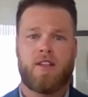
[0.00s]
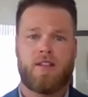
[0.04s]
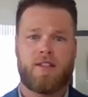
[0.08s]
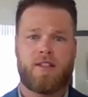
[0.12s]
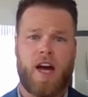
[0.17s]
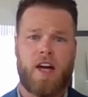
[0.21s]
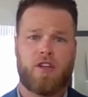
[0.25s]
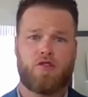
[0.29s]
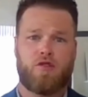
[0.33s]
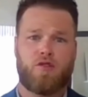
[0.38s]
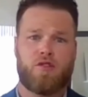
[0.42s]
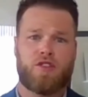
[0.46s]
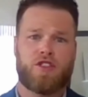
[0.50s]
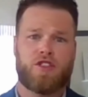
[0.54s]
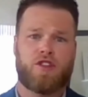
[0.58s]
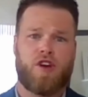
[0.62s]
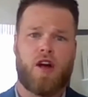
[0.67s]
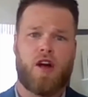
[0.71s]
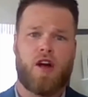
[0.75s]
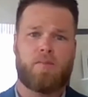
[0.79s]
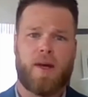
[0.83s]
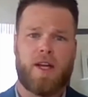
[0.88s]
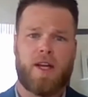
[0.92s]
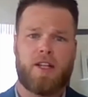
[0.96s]
tied to a
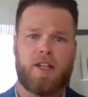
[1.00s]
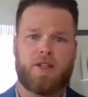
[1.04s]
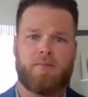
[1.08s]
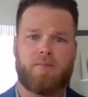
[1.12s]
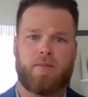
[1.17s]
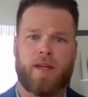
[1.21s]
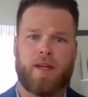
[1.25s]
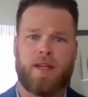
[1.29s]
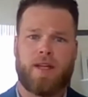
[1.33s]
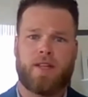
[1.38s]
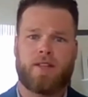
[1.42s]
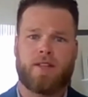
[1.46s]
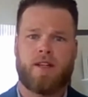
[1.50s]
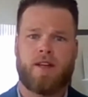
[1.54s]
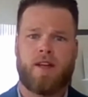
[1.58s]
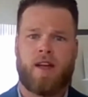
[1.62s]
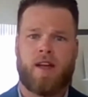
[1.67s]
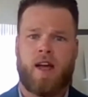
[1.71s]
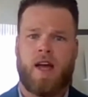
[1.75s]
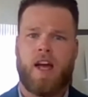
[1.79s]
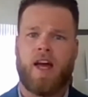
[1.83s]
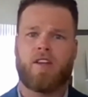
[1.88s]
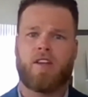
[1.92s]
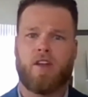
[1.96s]
strong patient base
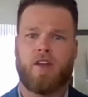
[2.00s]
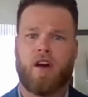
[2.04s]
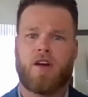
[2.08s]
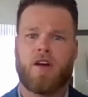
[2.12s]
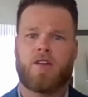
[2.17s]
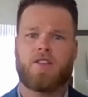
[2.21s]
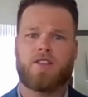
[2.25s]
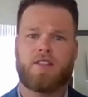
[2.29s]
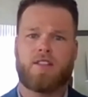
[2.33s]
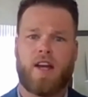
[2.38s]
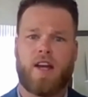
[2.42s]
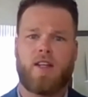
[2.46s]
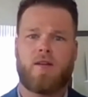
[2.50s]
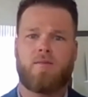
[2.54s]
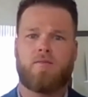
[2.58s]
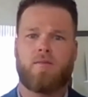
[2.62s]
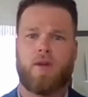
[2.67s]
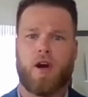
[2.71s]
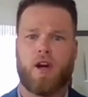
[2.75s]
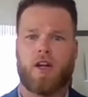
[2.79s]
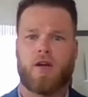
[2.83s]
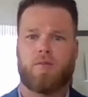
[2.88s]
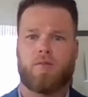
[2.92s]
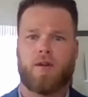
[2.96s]
and long-standing
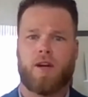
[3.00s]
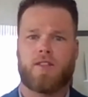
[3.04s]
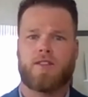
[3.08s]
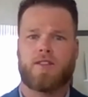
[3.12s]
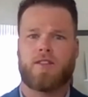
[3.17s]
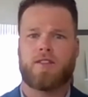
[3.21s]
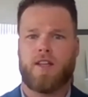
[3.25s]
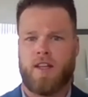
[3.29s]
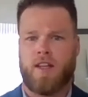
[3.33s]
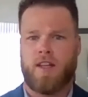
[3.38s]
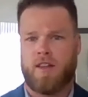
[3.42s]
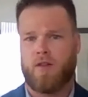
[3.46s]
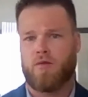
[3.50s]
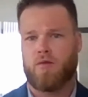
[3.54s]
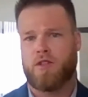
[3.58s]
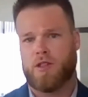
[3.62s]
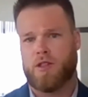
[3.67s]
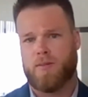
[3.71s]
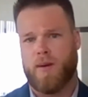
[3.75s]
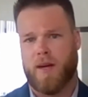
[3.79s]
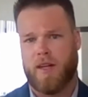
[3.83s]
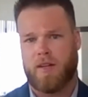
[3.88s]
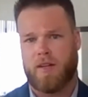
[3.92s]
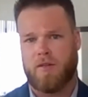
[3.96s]
market presence in their
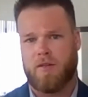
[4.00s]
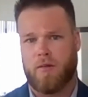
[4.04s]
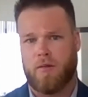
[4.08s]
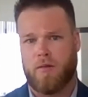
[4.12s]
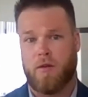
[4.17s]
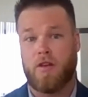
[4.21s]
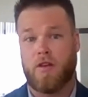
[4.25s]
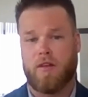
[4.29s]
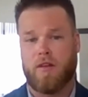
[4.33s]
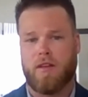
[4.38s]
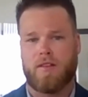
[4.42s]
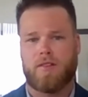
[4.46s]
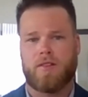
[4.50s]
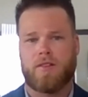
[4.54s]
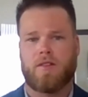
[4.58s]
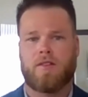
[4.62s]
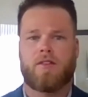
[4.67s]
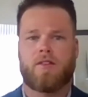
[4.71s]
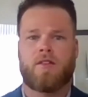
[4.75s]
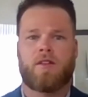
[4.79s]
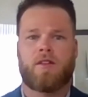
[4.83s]
respective communities.